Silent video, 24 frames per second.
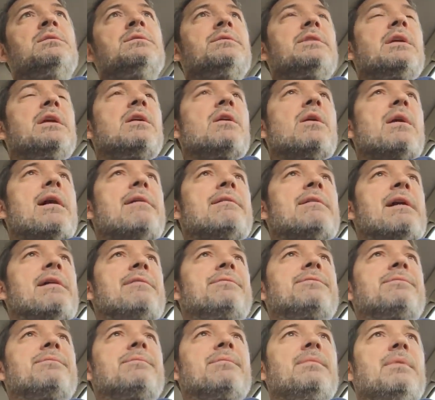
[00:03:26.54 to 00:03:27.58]
you know, I,
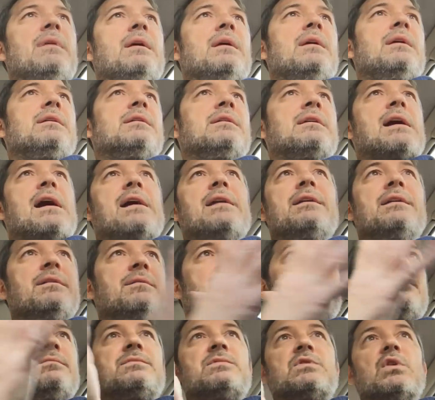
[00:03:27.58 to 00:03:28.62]
I've kind
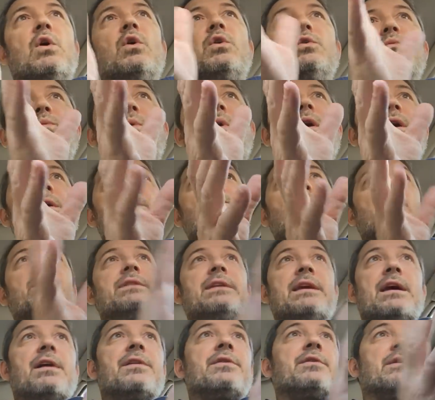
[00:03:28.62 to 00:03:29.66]
of told one
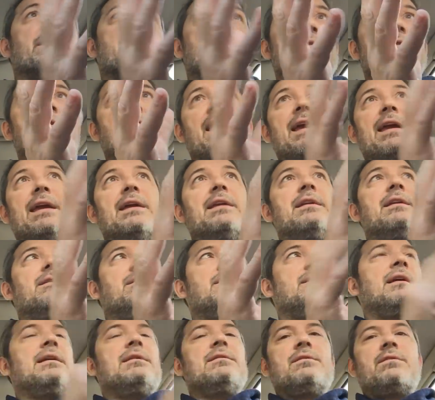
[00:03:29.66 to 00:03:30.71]
what the other is saying,
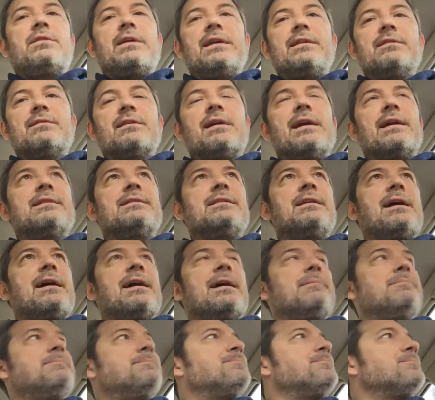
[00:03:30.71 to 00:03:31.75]
and, and things like
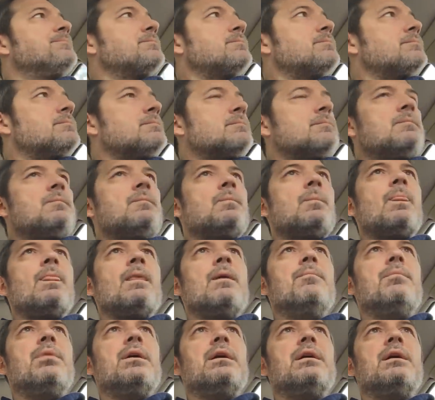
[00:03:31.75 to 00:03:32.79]
that.
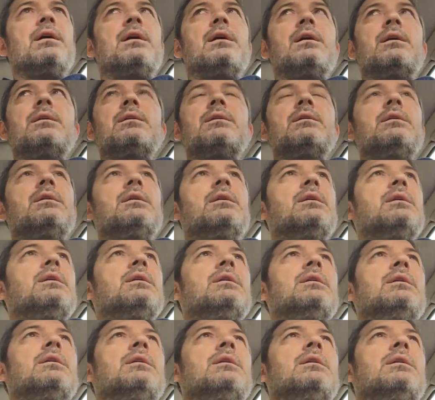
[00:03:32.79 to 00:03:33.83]
But, uh,
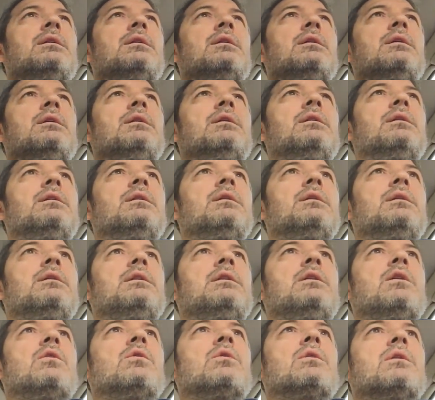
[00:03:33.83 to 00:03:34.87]

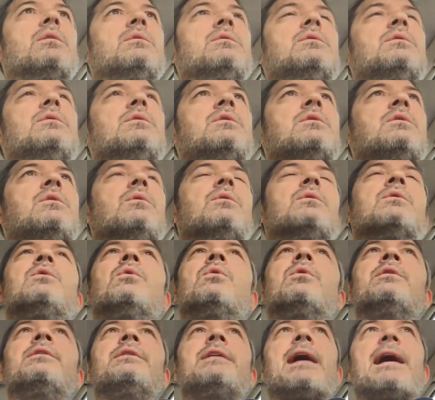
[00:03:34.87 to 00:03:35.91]
you know, G
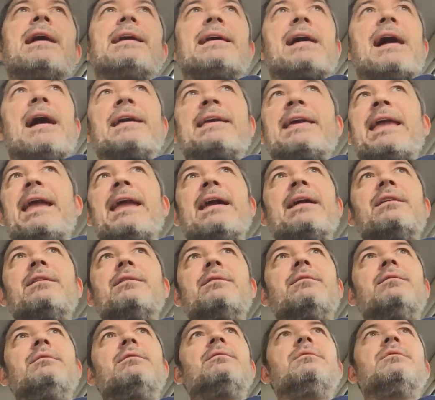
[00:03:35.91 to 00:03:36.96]
Gordon, I, I can't,
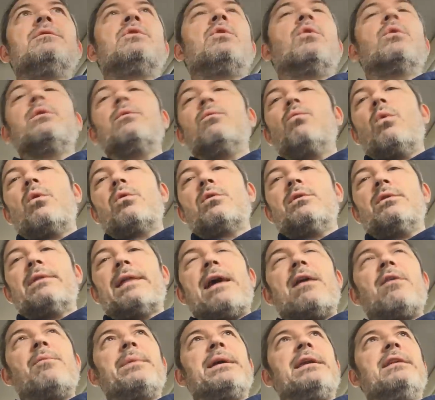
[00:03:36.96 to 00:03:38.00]
Gordon won't
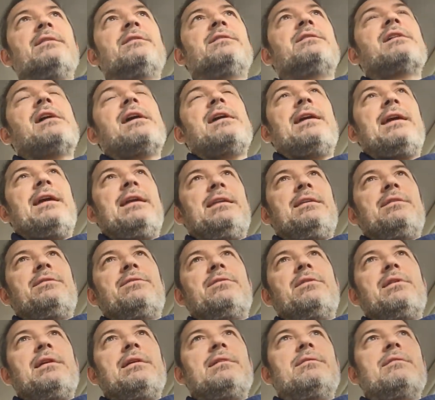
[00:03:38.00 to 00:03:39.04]
allow me to say
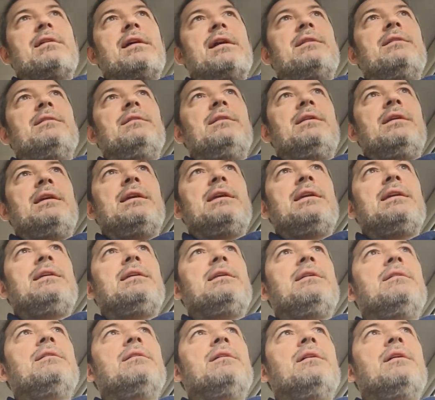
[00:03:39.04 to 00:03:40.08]
anything that
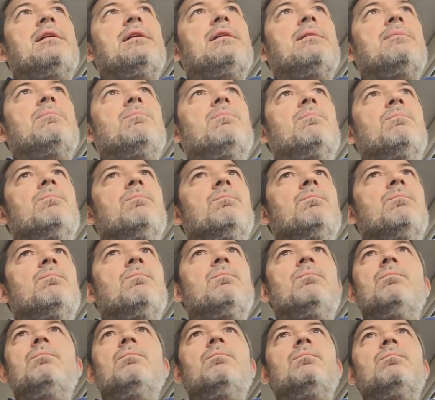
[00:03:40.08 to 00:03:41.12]
he uh,
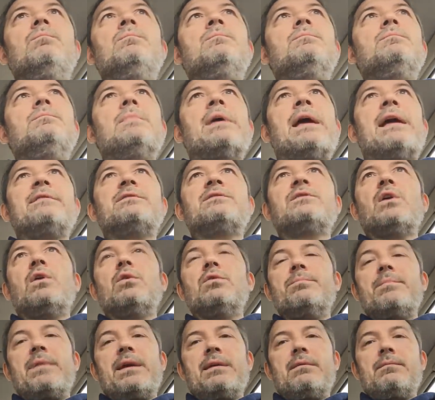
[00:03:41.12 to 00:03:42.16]
has
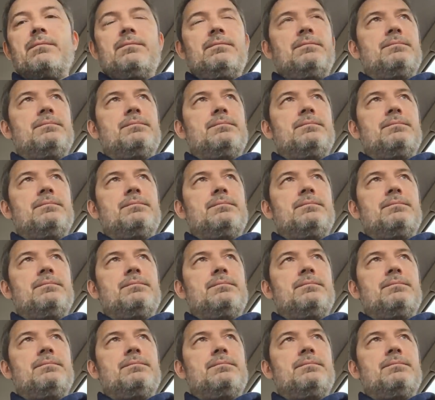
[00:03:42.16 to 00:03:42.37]
told me.